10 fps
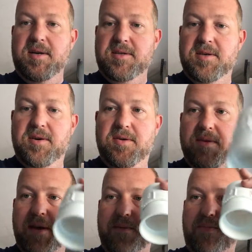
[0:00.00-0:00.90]
so
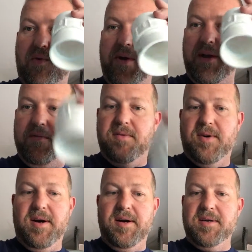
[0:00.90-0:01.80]
that point of the
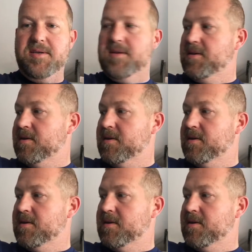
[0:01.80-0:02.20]
rocks